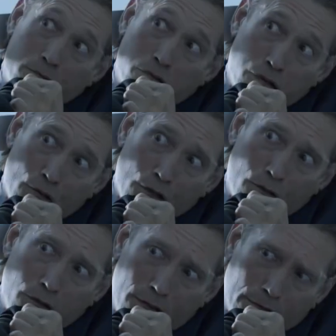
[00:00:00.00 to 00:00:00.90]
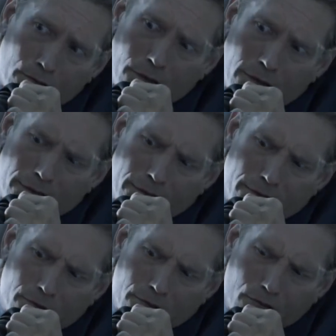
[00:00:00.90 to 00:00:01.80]
It really does bring out the
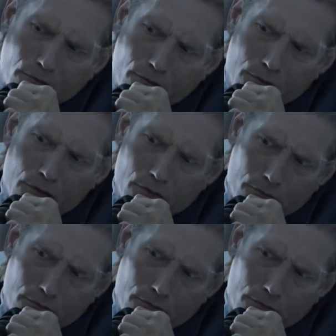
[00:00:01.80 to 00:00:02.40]
color in your eyes.